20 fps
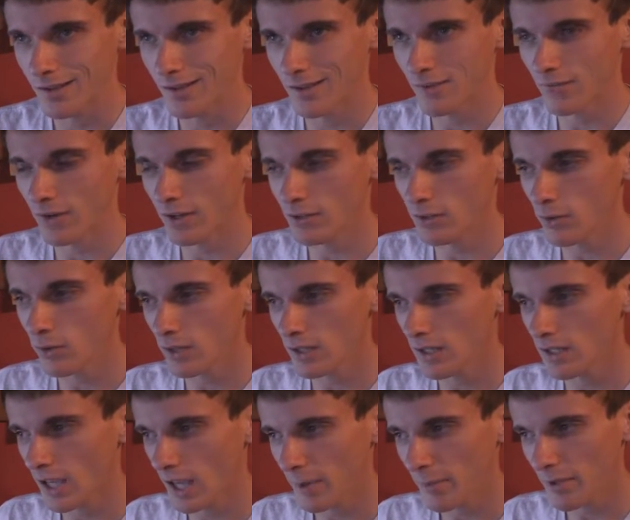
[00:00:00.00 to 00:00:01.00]
If I do
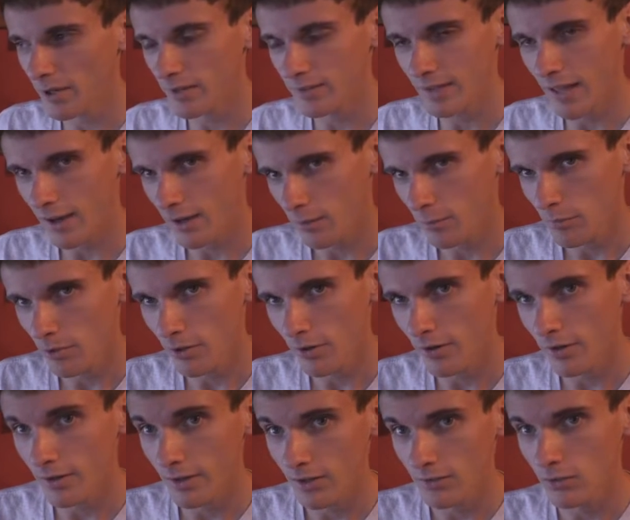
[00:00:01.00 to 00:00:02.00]
any gaming on that
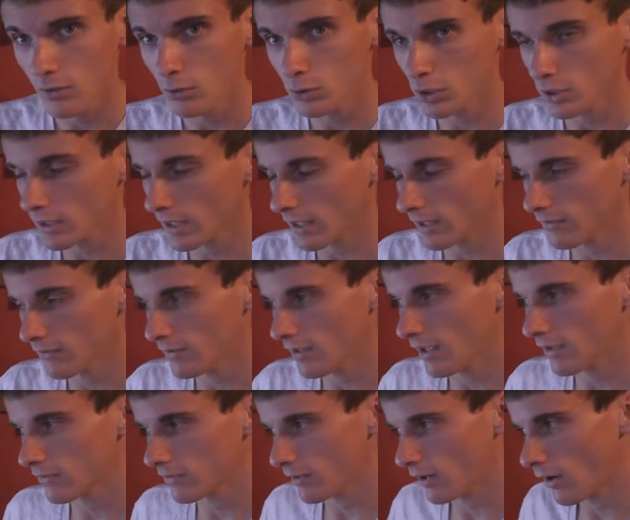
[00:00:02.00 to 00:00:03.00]
computer, it's usually like
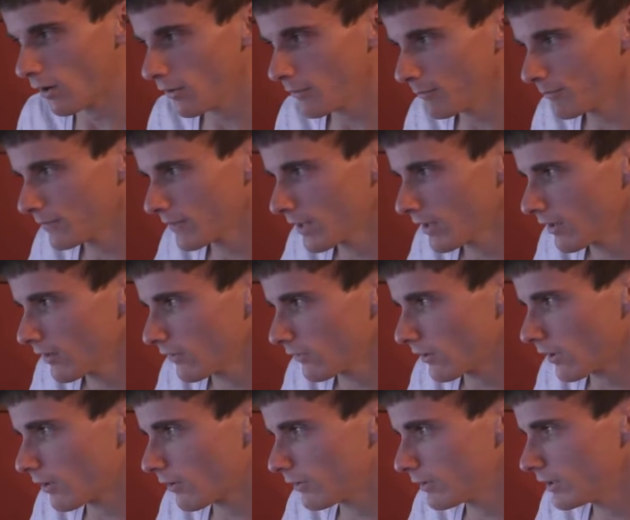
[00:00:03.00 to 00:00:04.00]
CSGO,
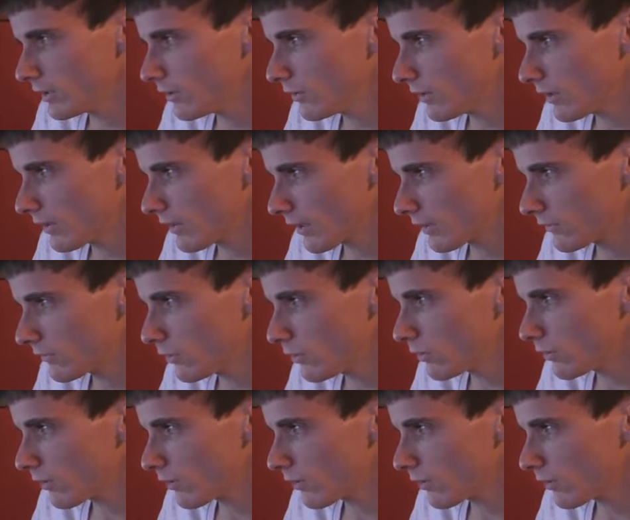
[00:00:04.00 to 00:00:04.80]
so I don't really do anything too